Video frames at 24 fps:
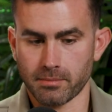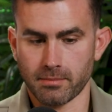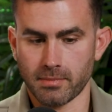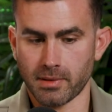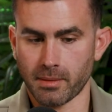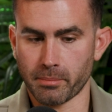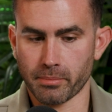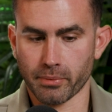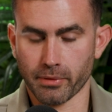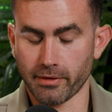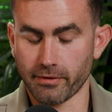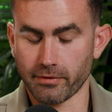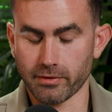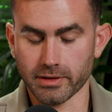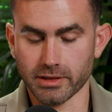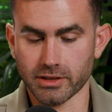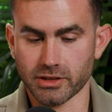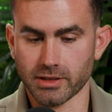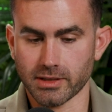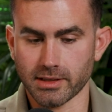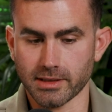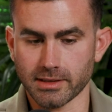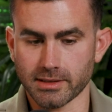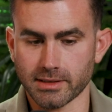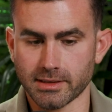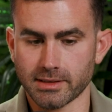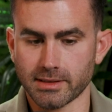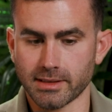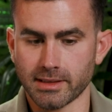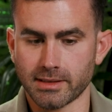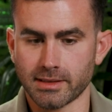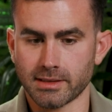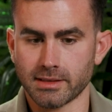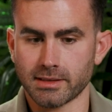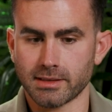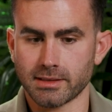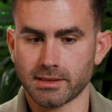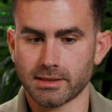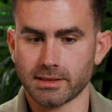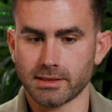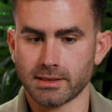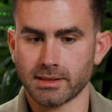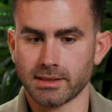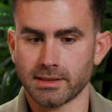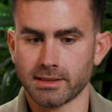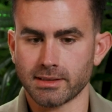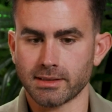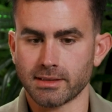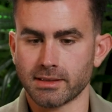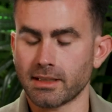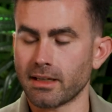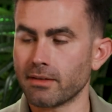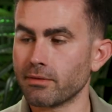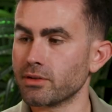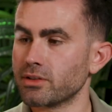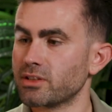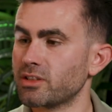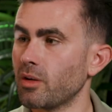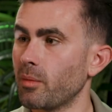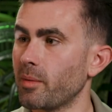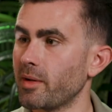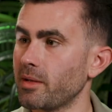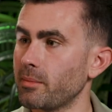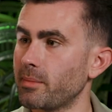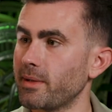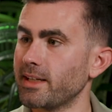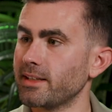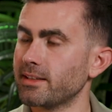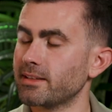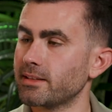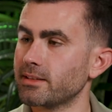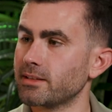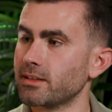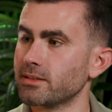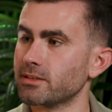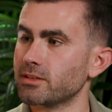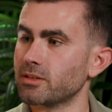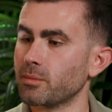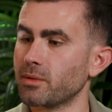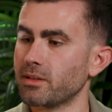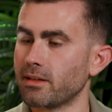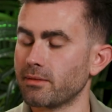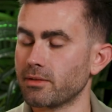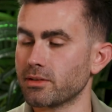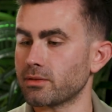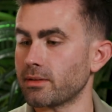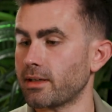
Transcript: a privilege, and it covers so many bases on so many levels.